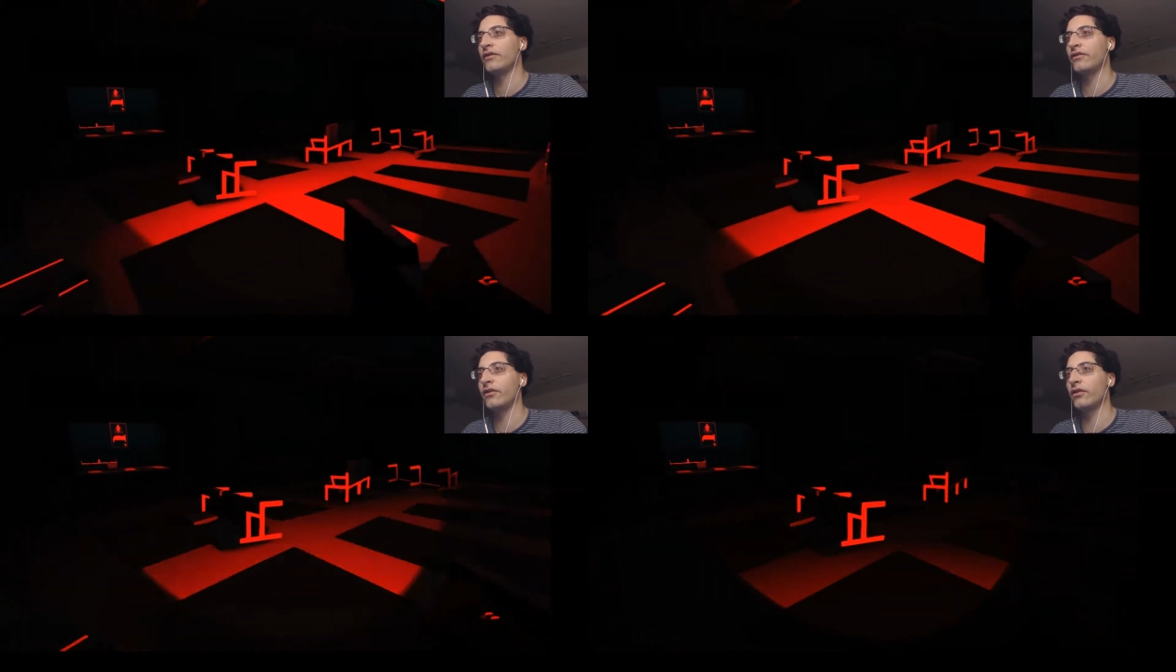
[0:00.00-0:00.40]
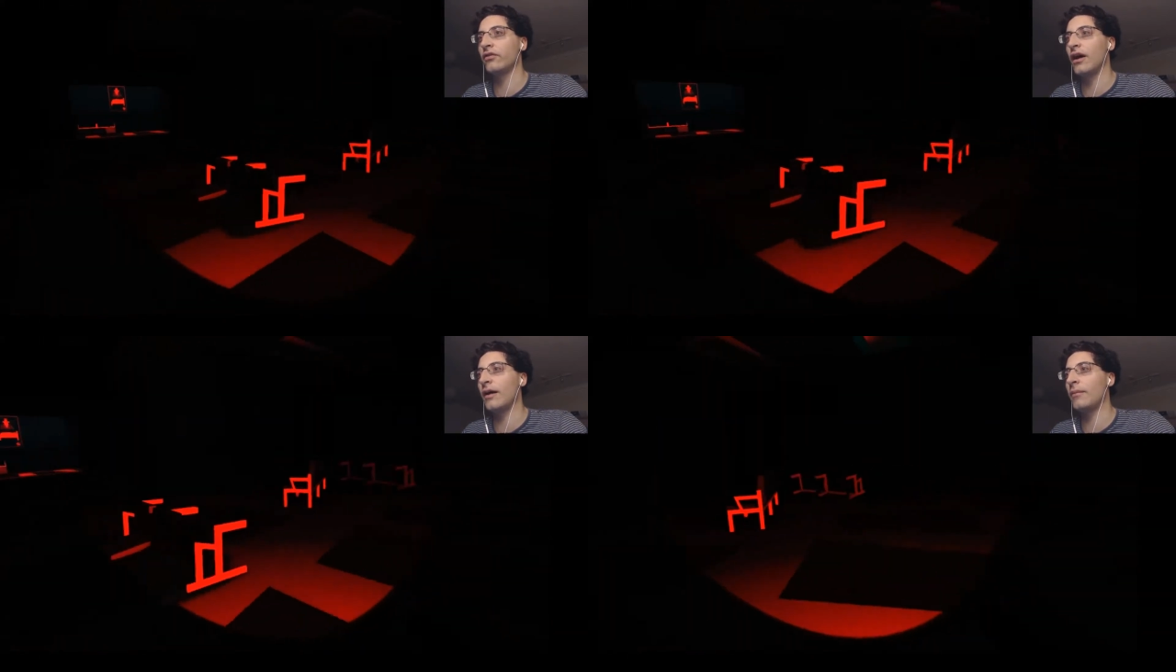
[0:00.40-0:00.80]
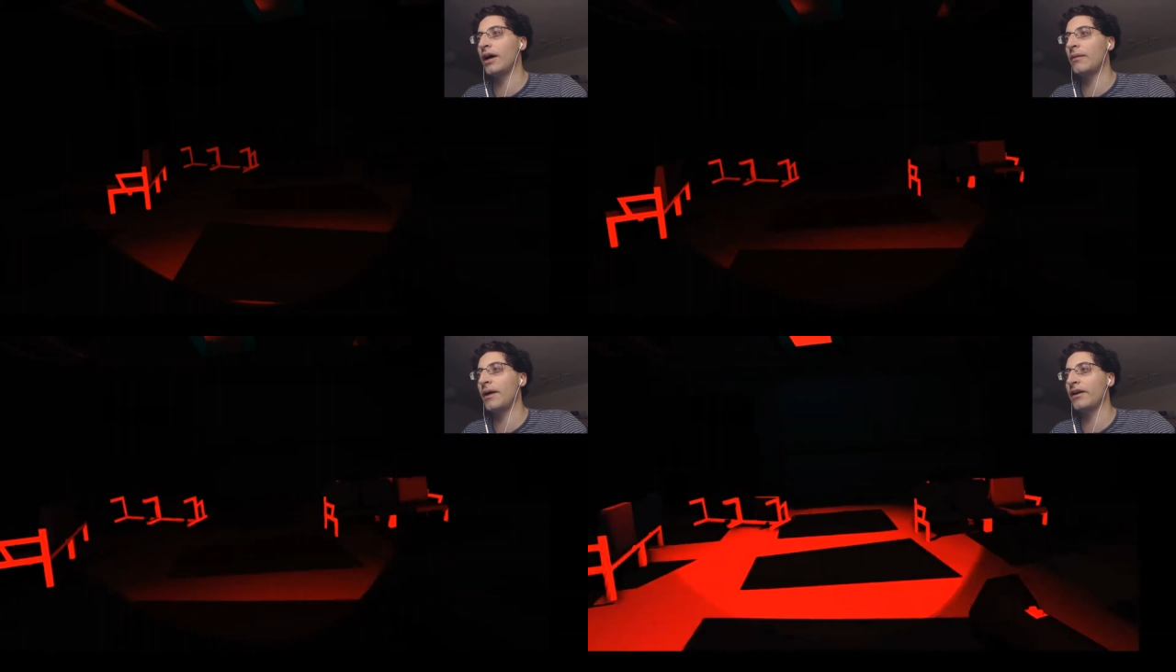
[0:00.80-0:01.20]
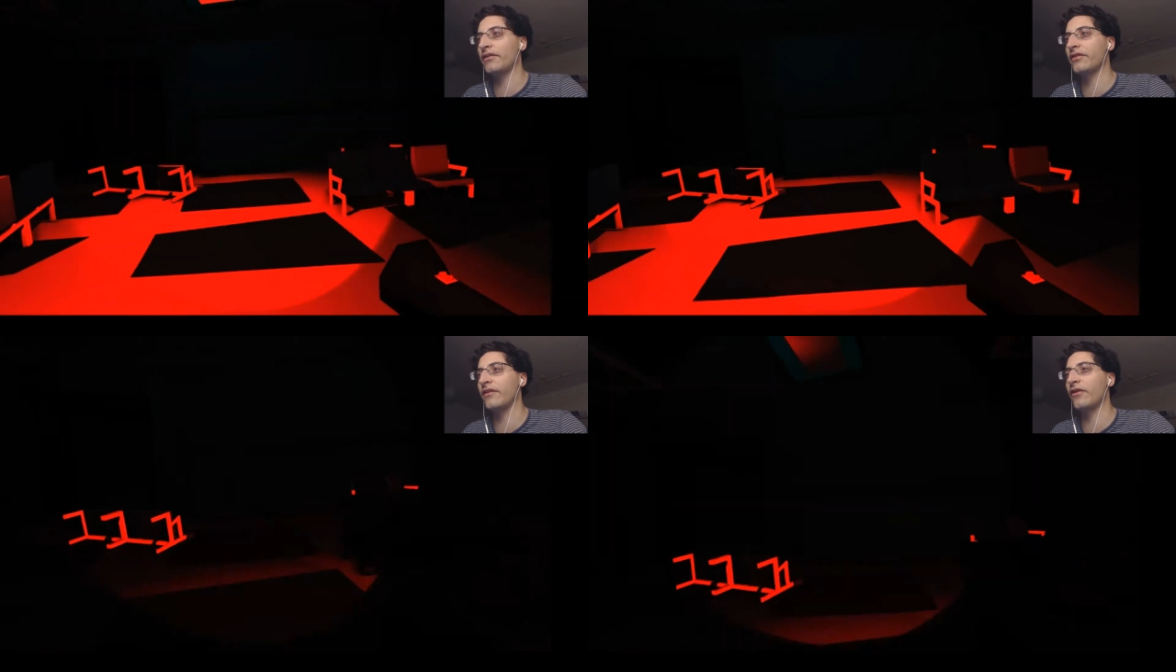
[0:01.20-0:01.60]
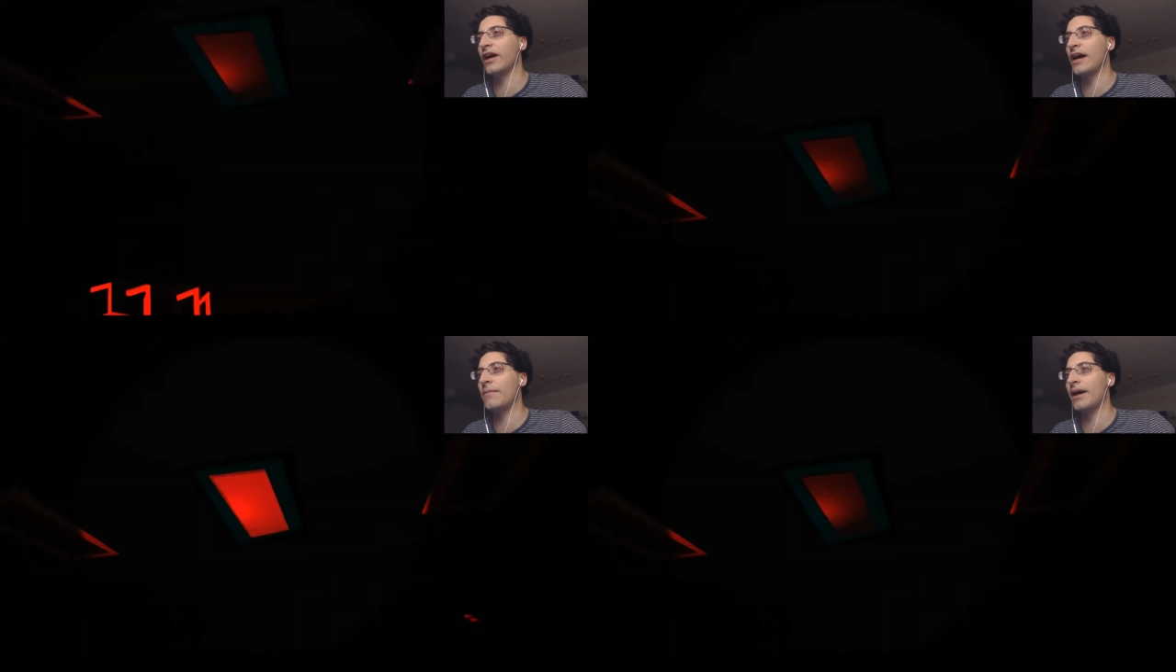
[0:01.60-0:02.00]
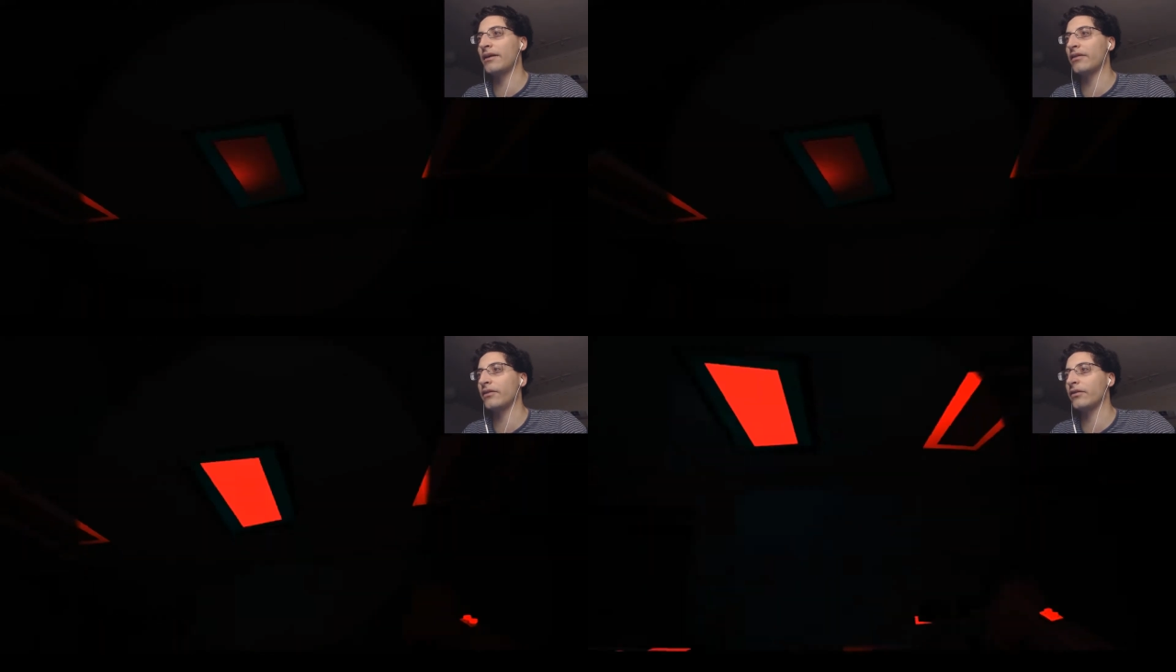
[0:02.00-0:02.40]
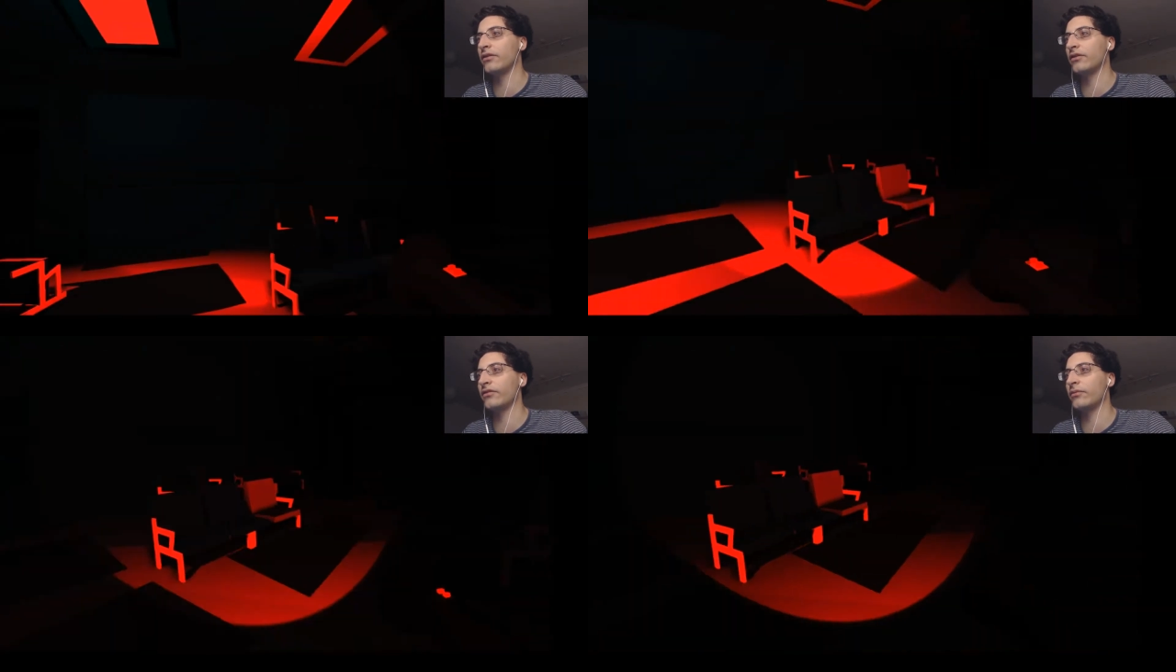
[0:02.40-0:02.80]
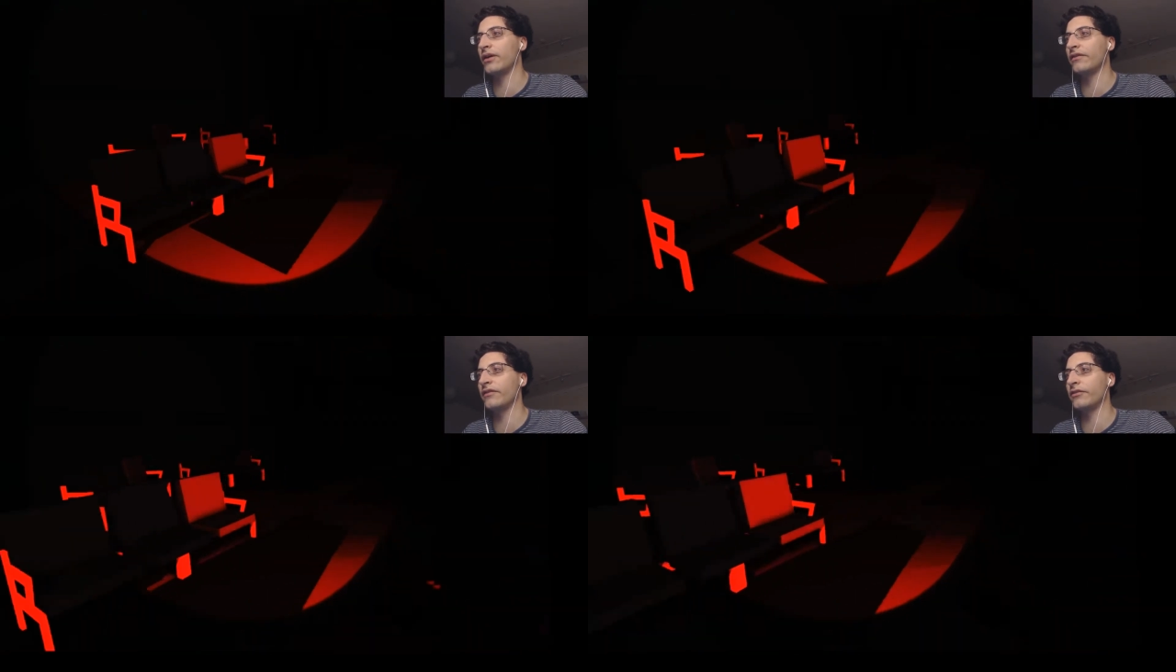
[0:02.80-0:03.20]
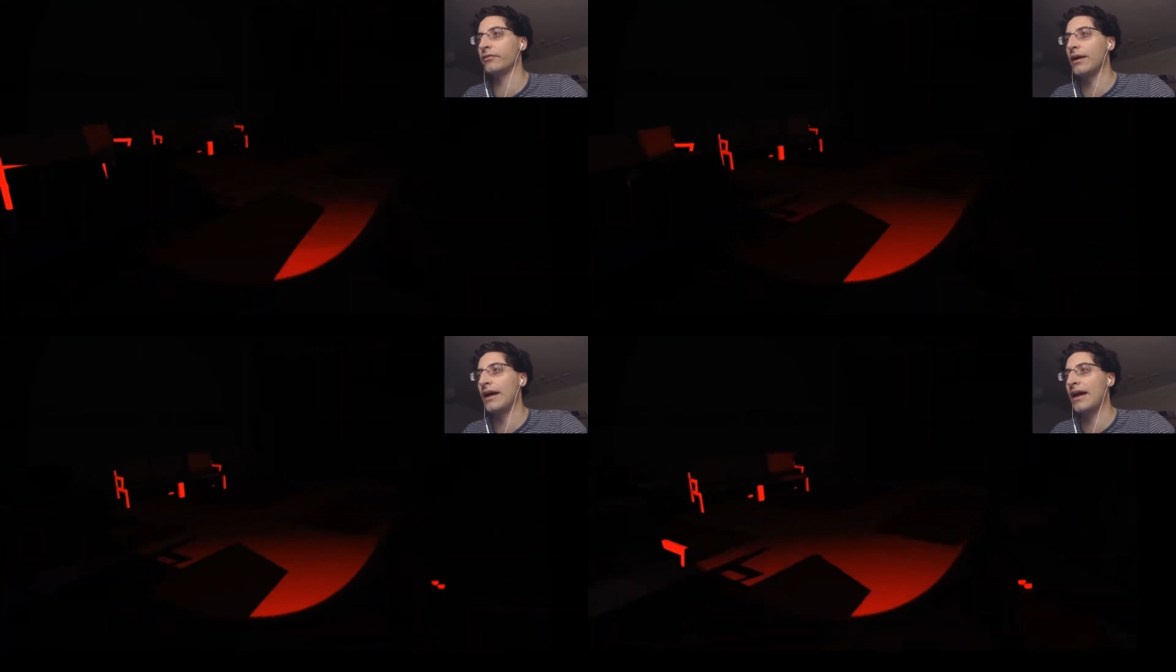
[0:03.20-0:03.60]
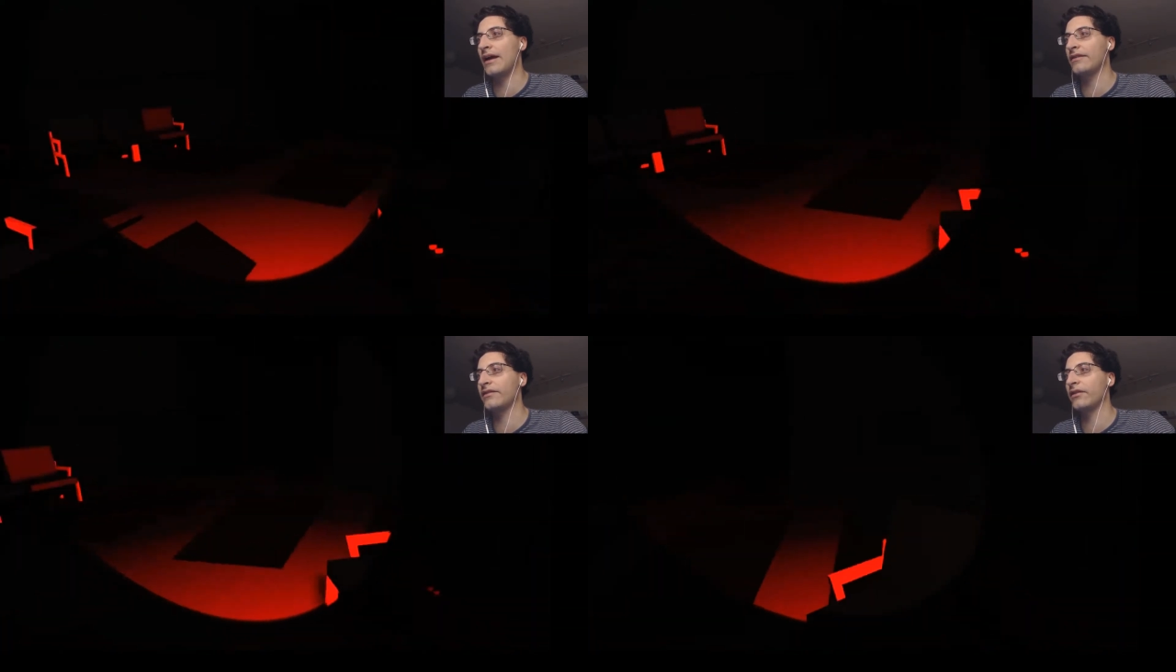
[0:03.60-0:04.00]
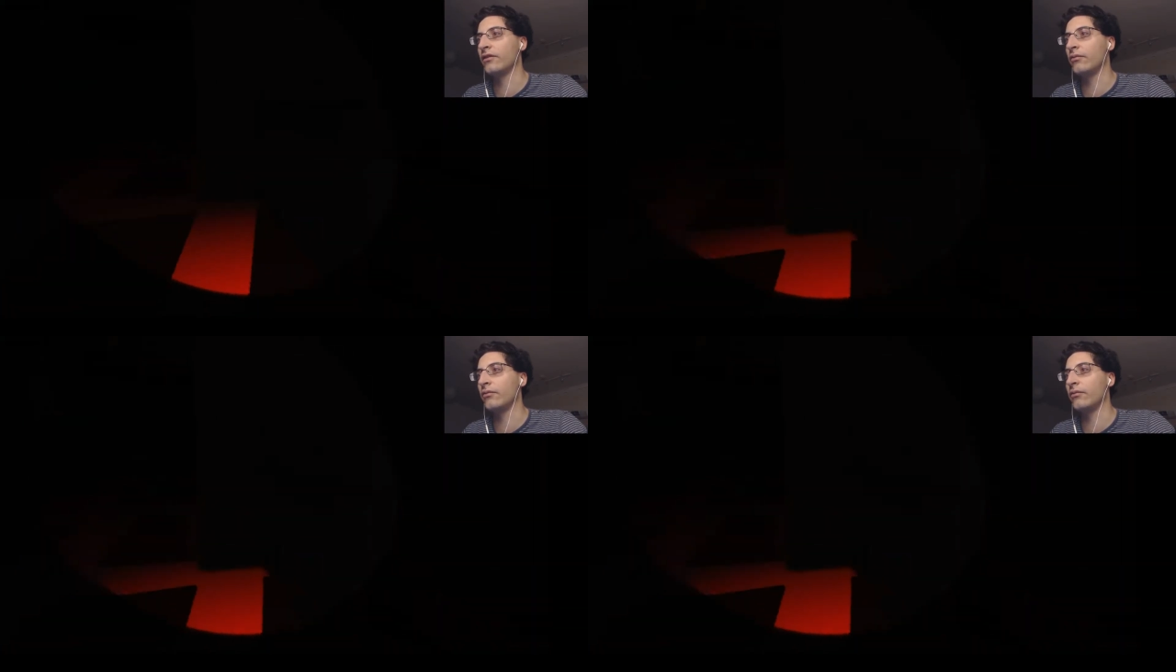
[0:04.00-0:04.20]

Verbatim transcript: So am I Madison? If I am at oh gosh, why is it so red?